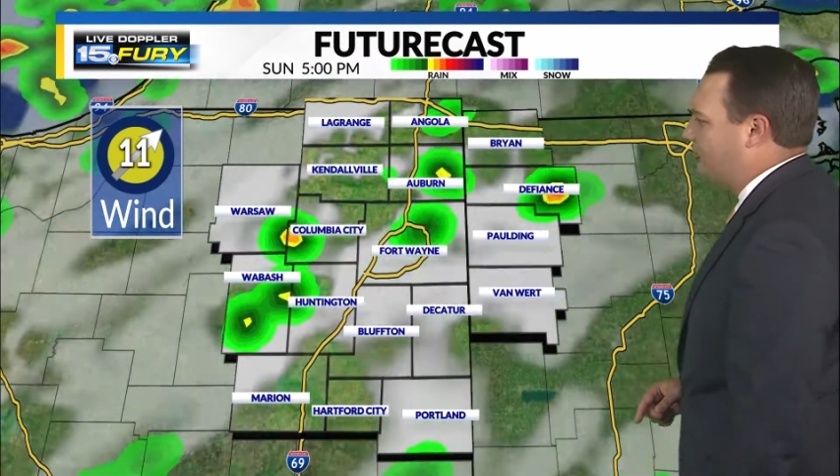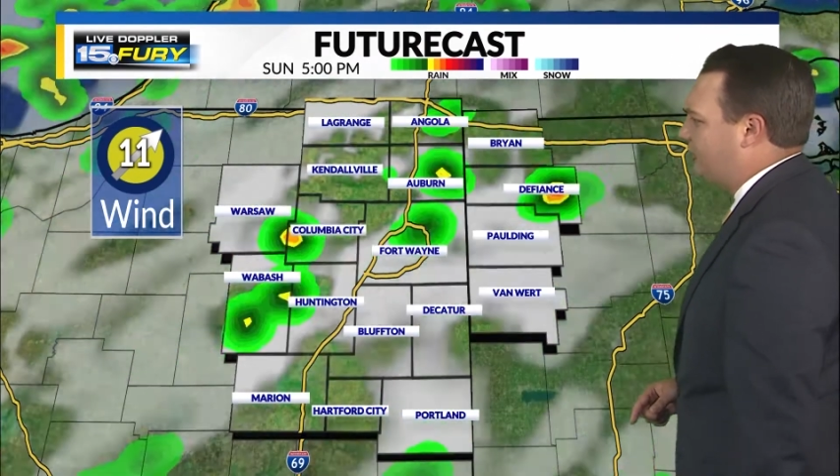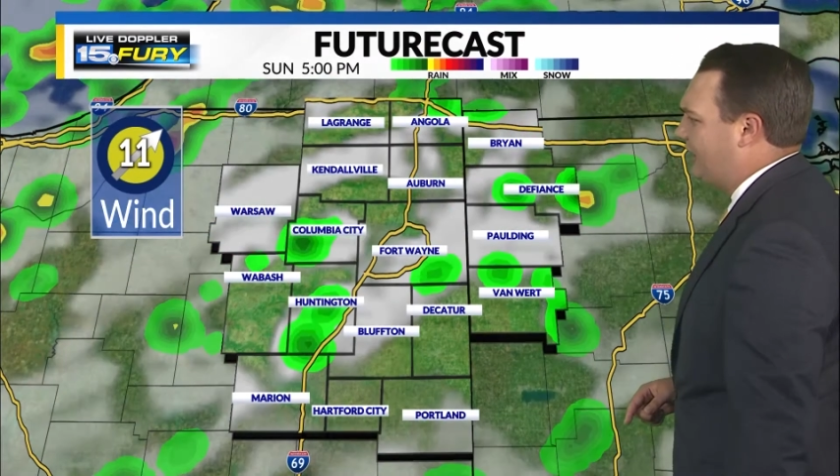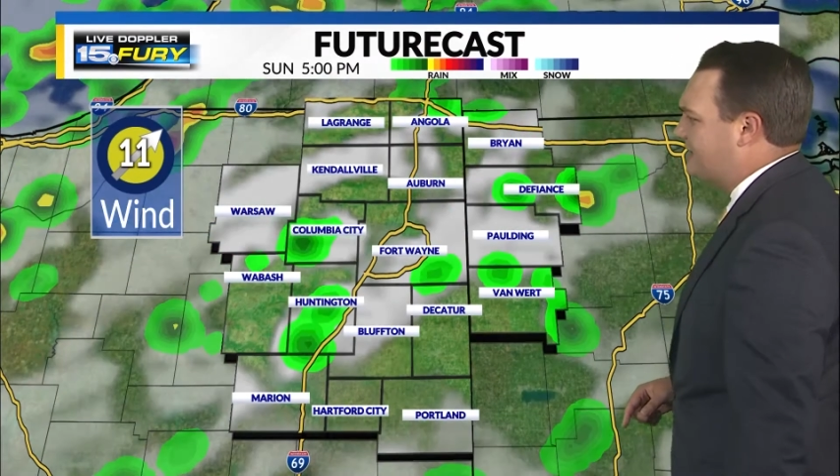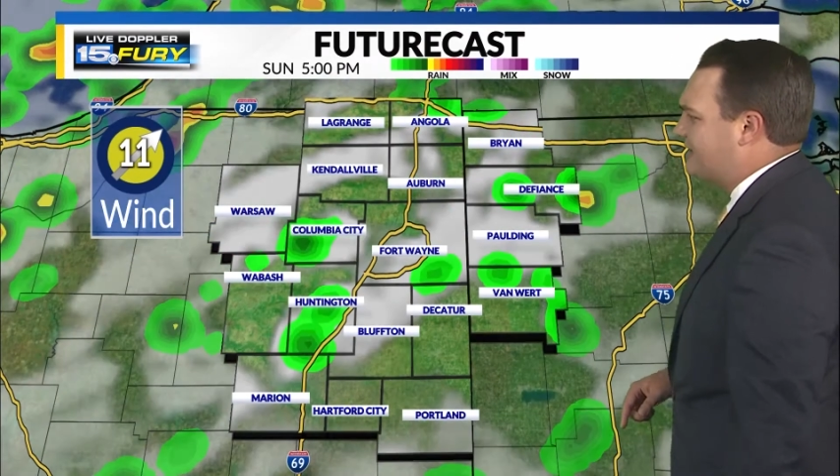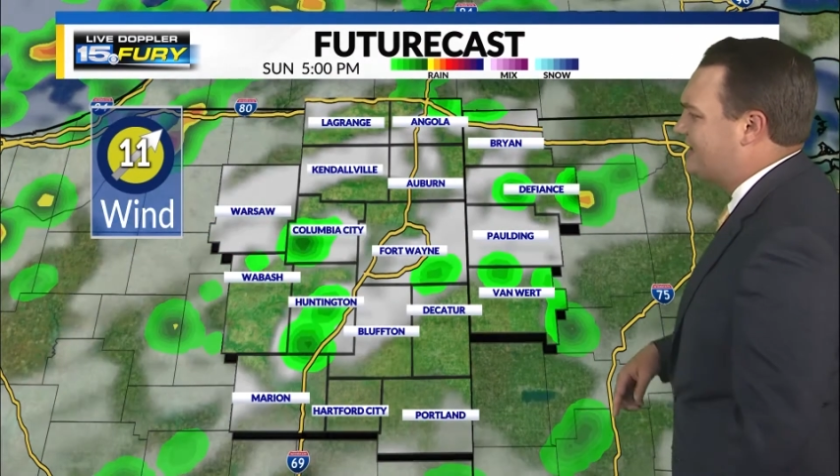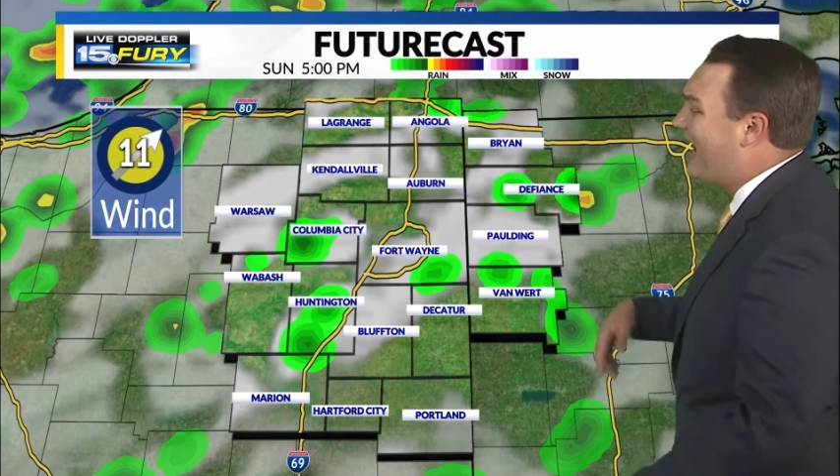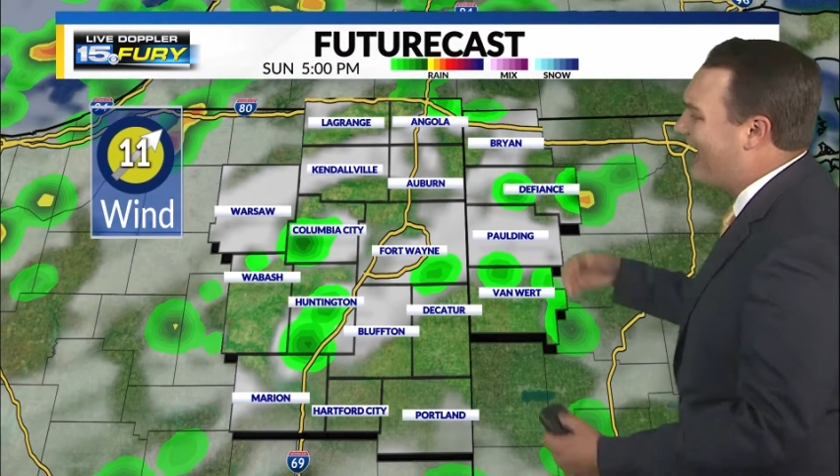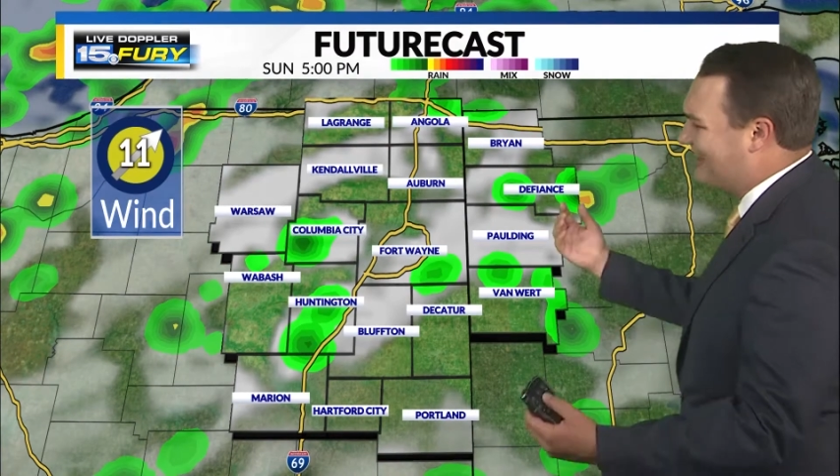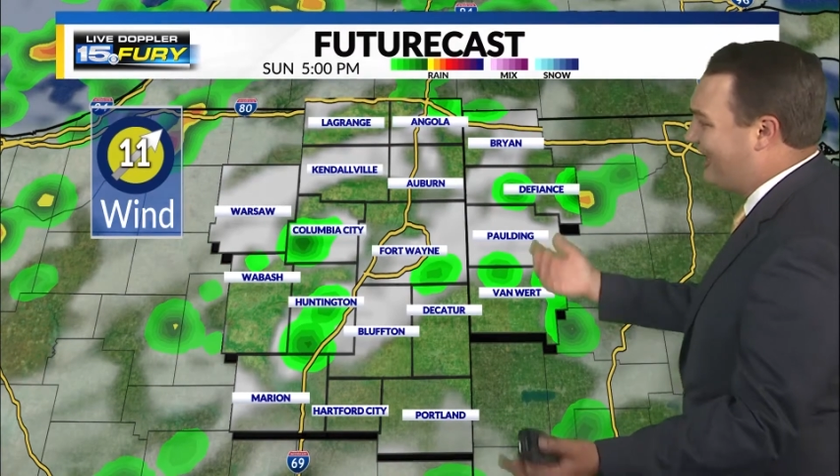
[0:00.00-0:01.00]
chances
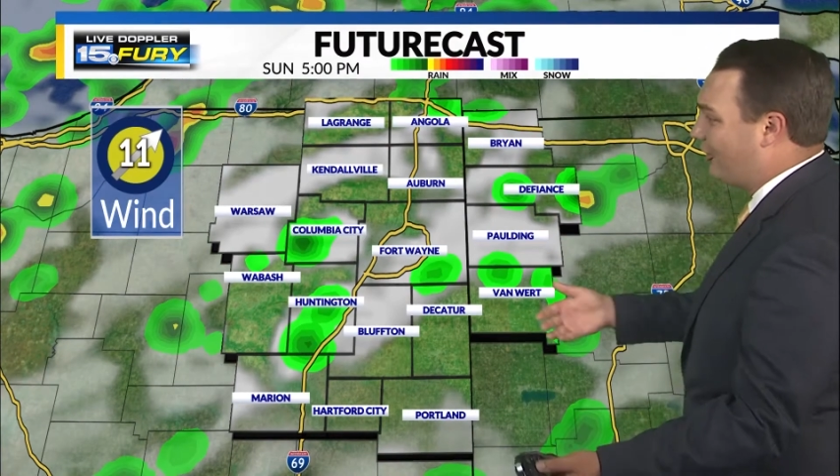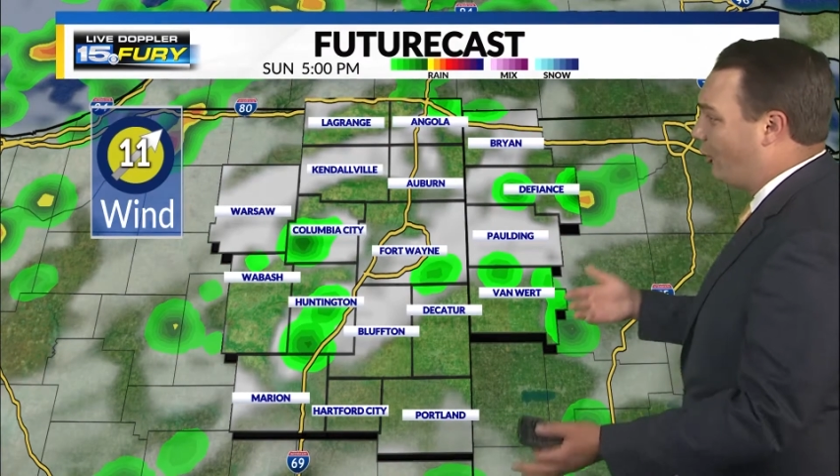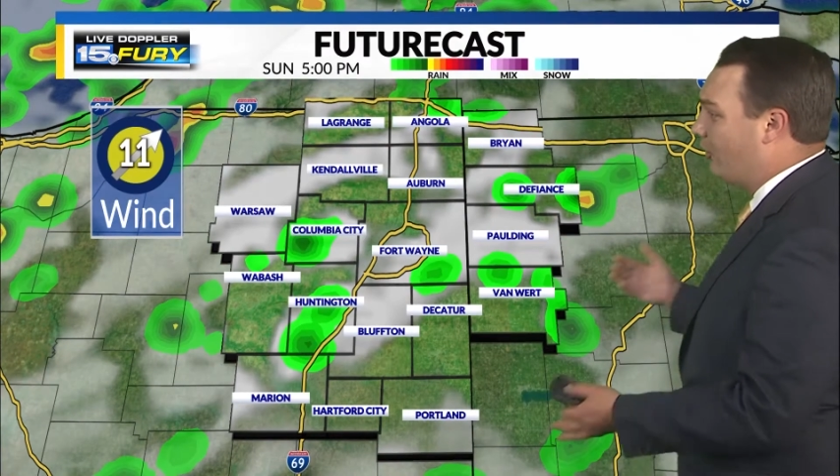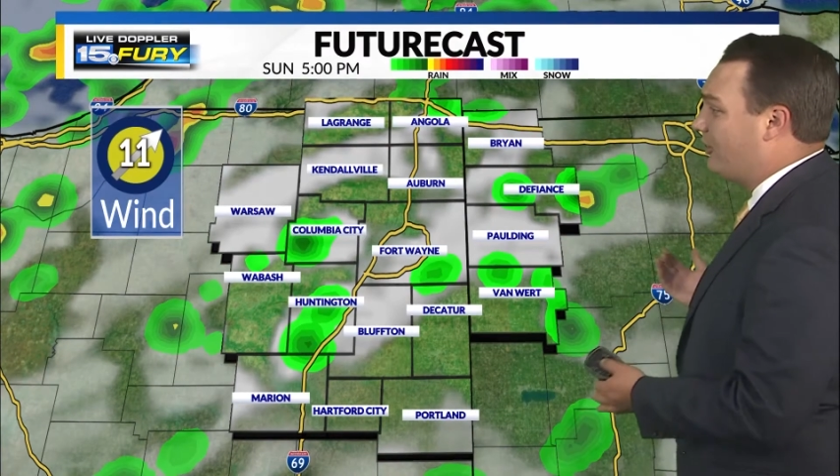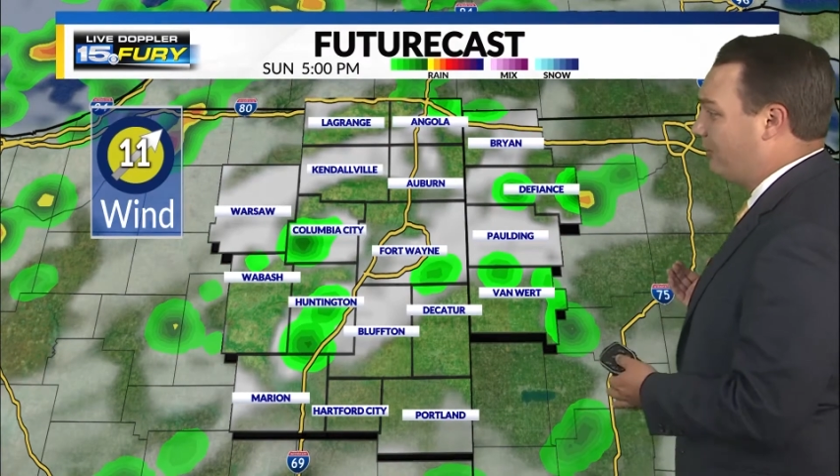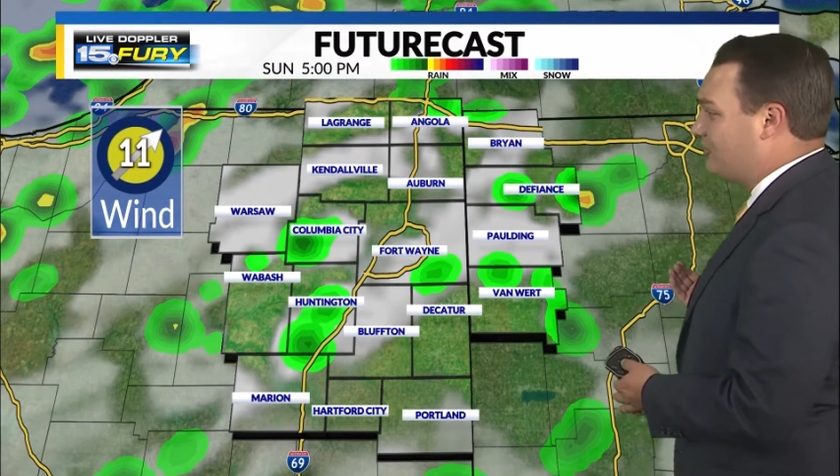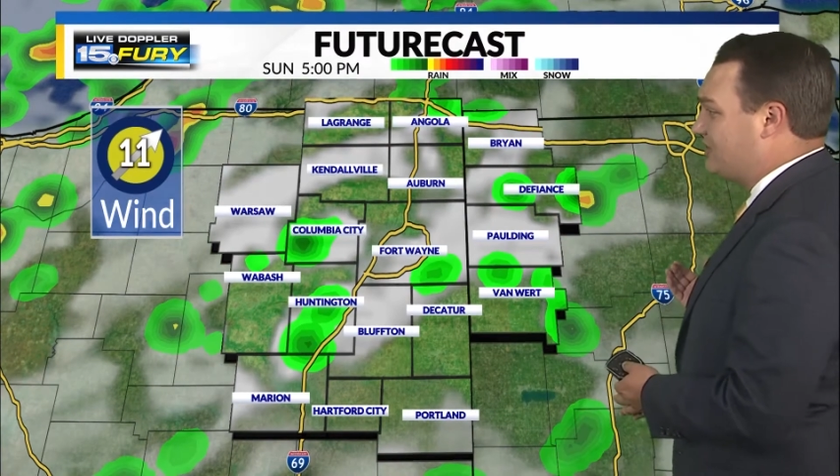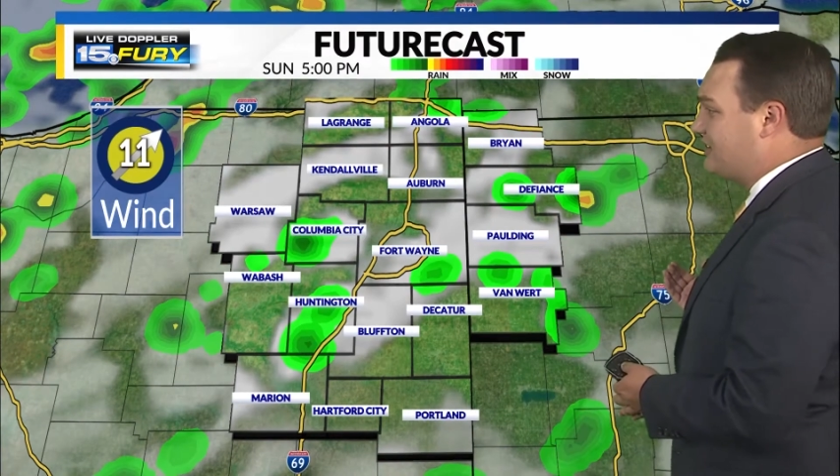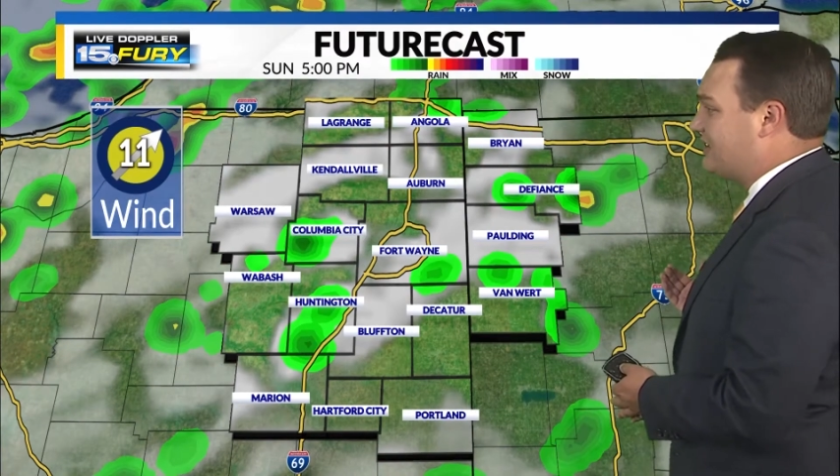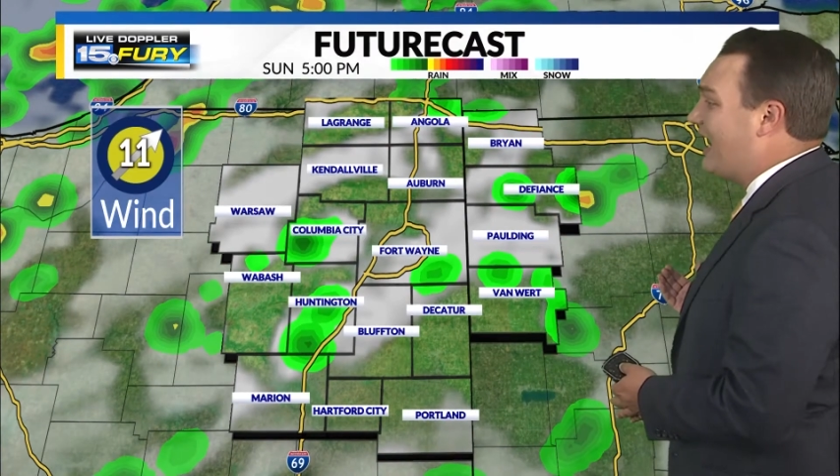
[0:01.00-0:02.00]
that are going to
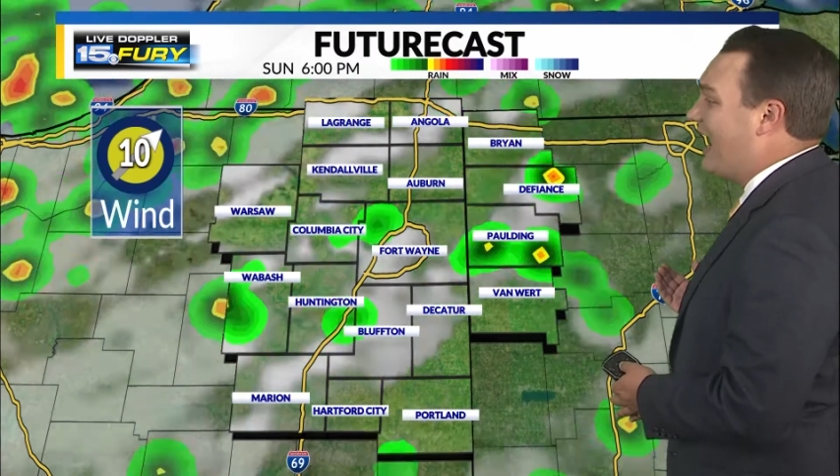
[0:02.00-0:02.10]
persist